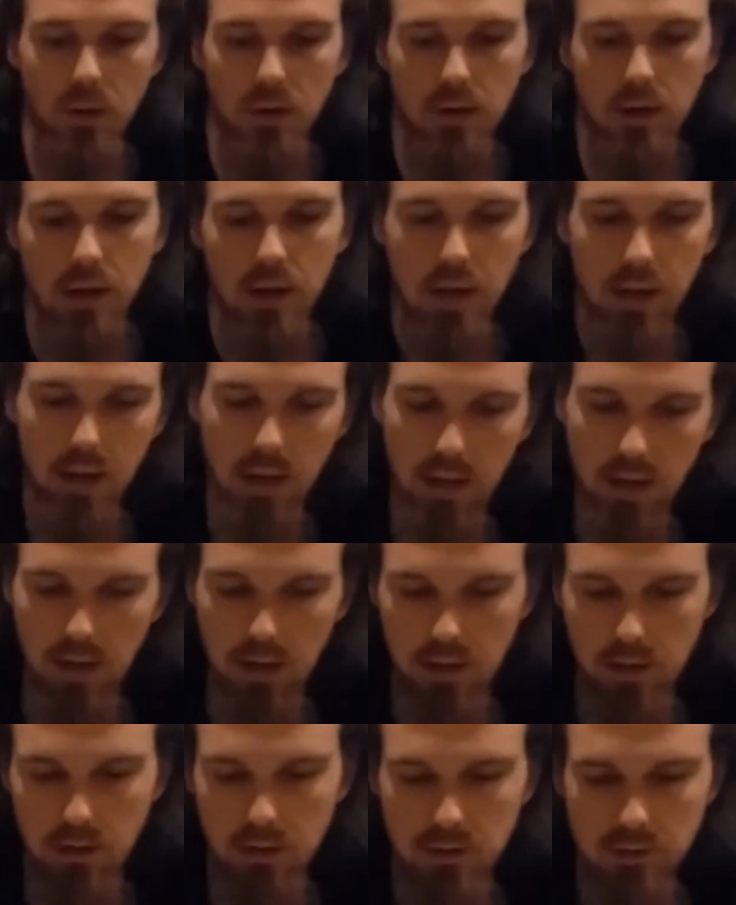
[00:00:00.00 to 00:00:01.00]
but
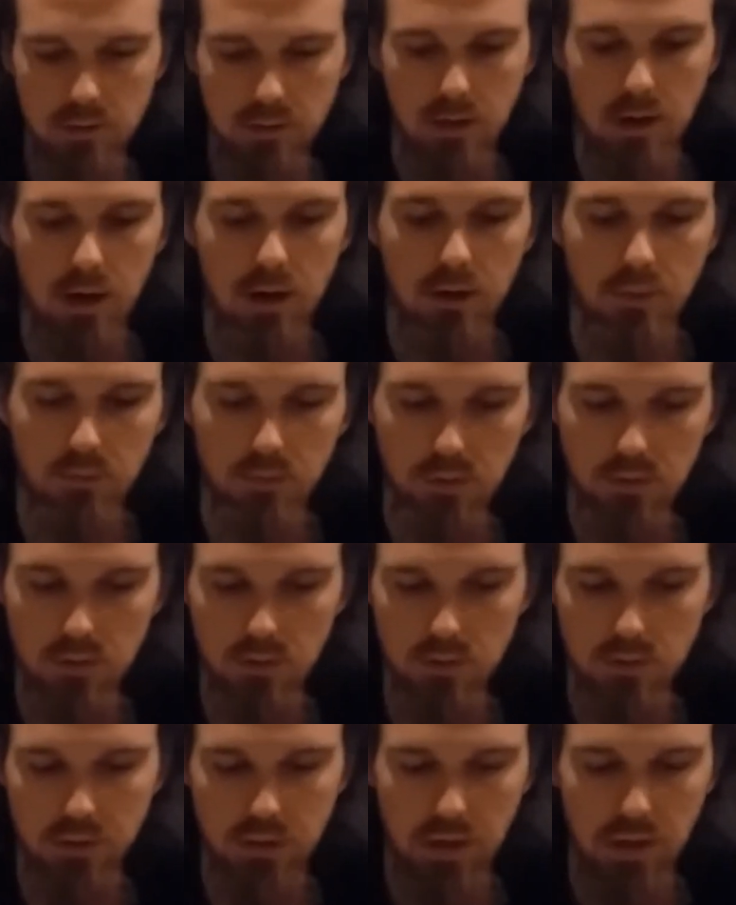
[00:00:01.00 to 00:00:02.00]
it is kind of a
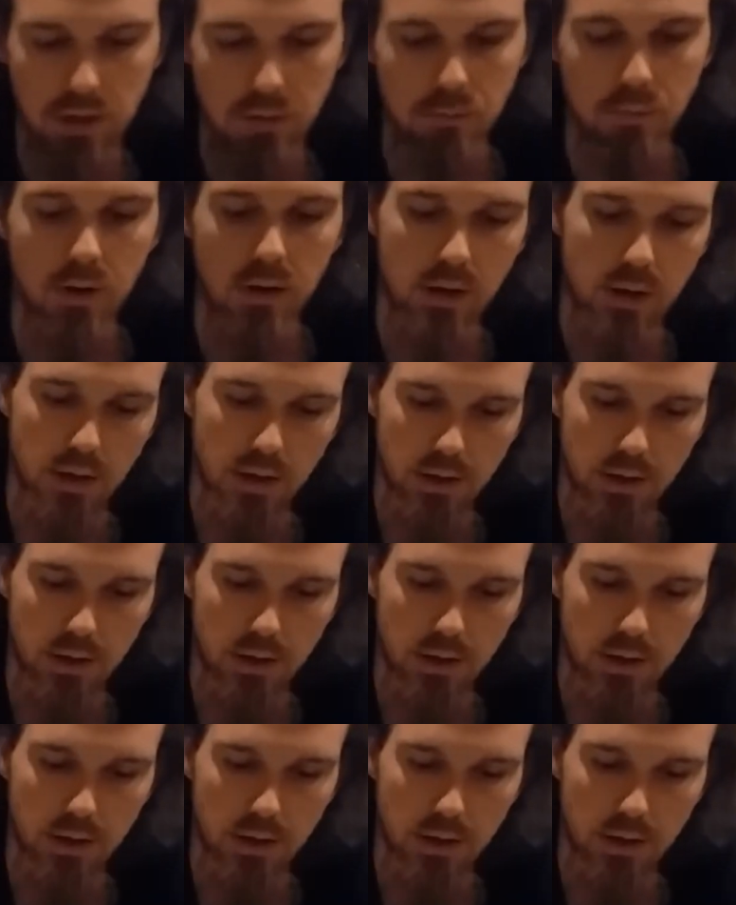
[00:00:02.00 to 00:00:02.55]
shame.